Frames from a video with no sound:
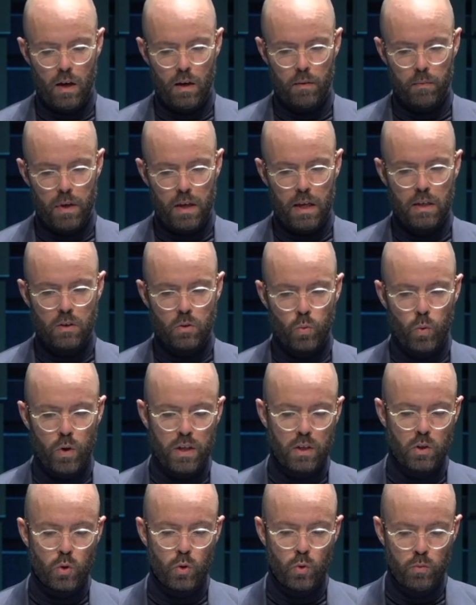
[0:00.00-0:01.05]
In
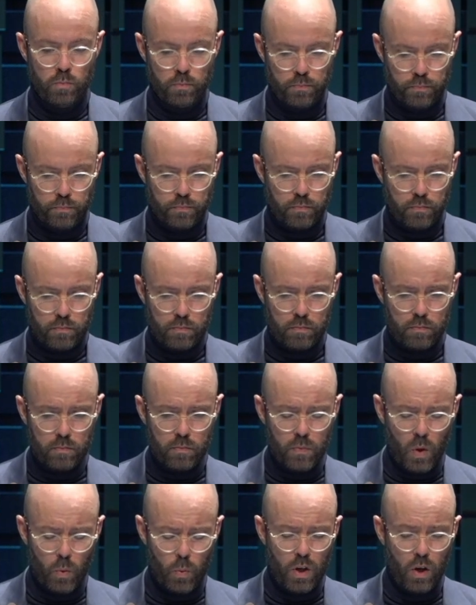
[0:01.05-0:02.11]
22,
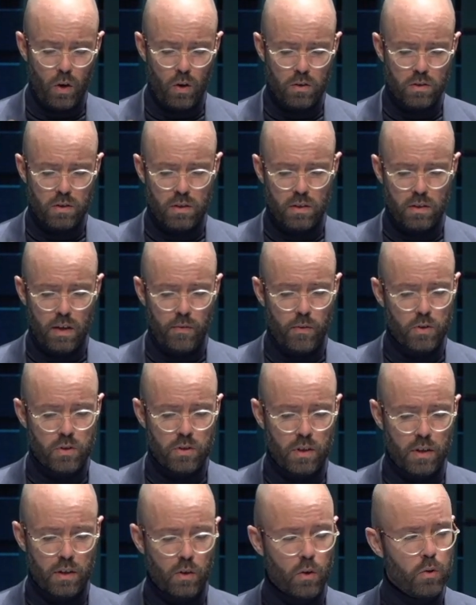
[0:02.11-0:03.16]
we launched the Diversity
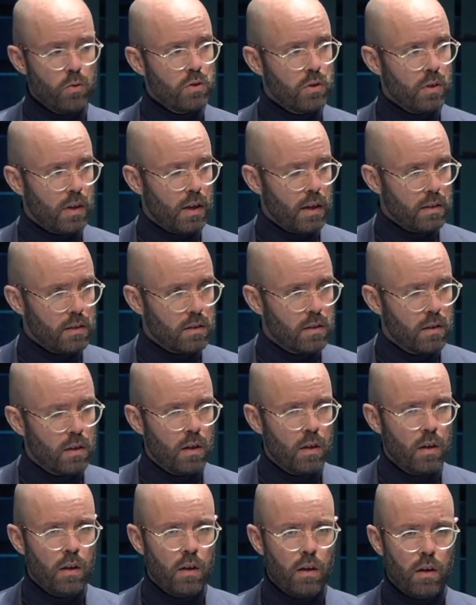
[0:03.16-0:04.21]
and Inclusion Guide
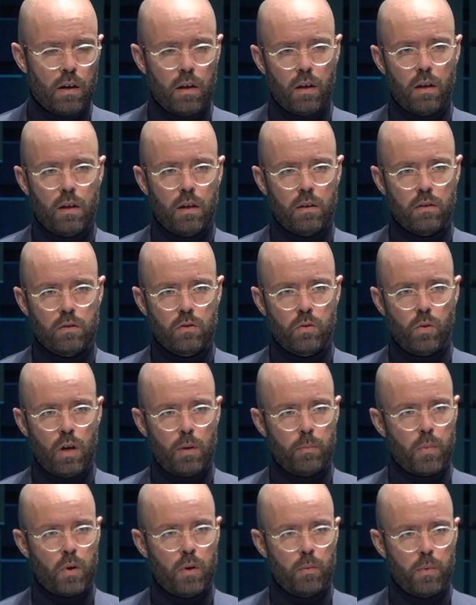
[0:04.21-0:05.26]
to
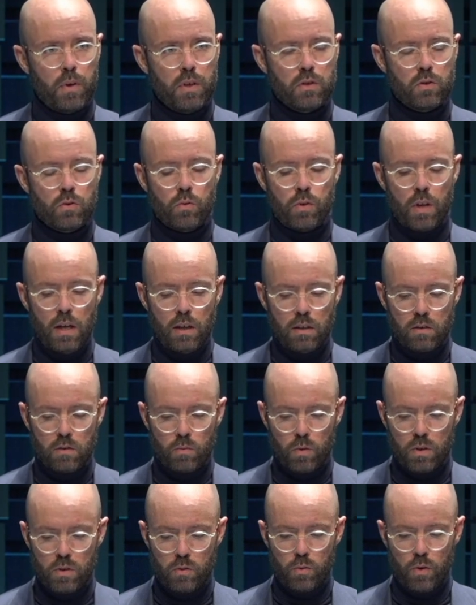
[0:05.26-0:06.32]
help companies do that,
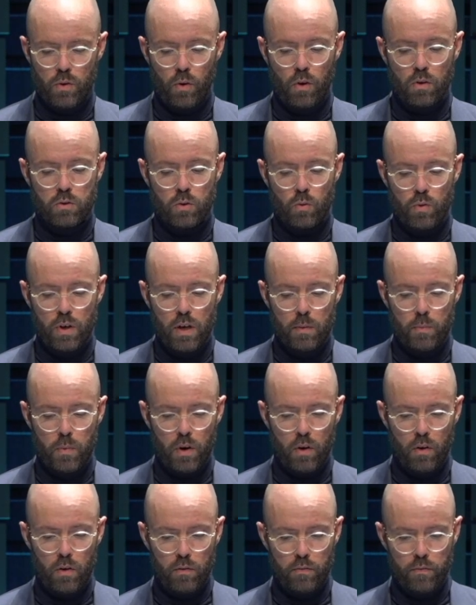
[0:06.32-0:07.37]
which we are also really
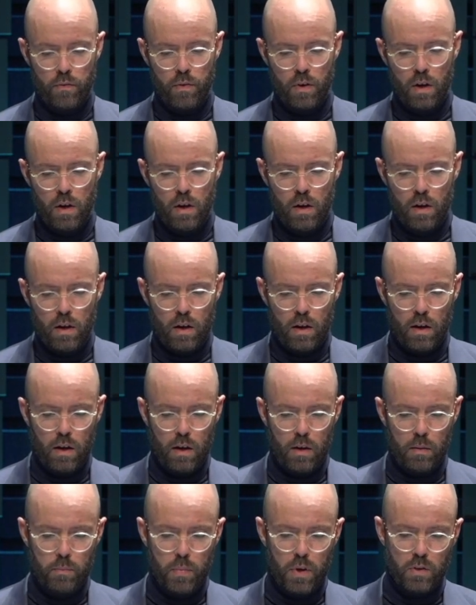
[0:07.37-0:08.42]
proud of.
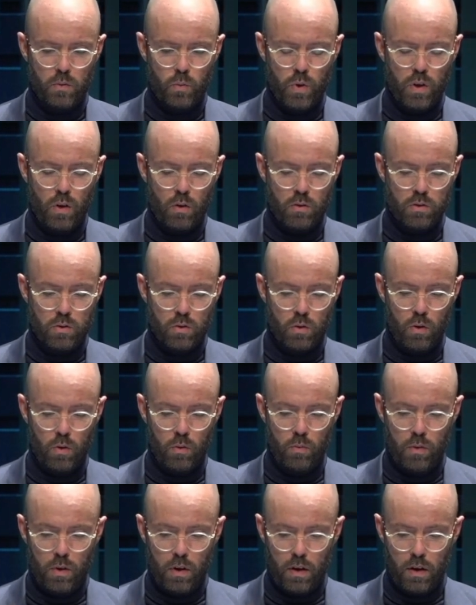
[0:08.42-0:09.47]
But we also
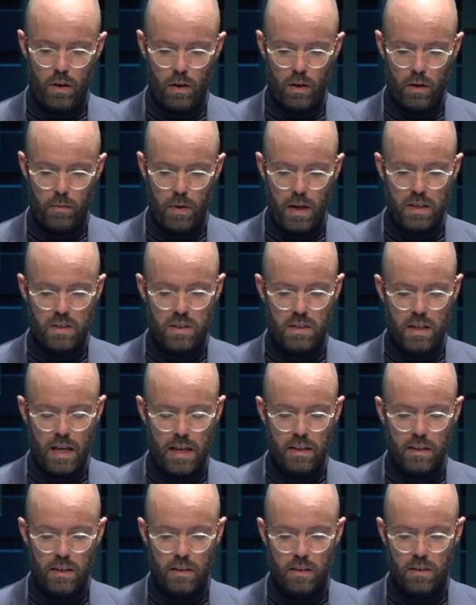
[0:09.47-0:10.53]

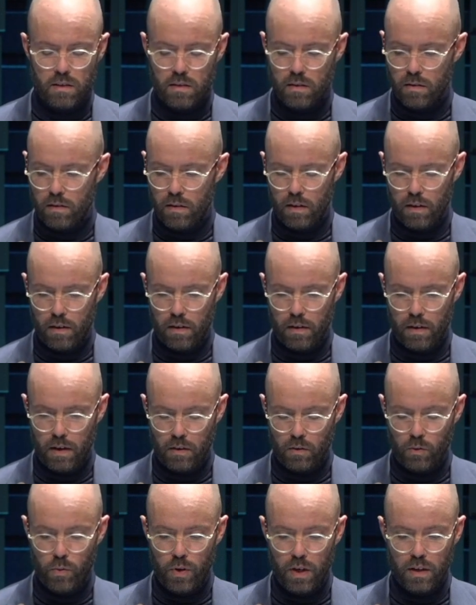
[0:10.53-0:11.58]
extended and
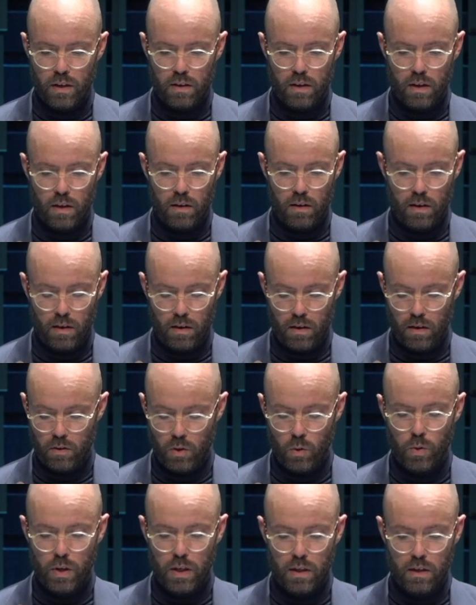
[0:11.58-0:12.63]
created a
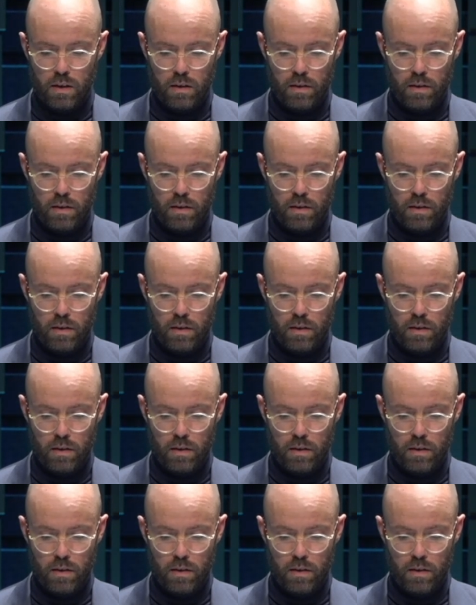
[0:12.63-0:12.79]
unique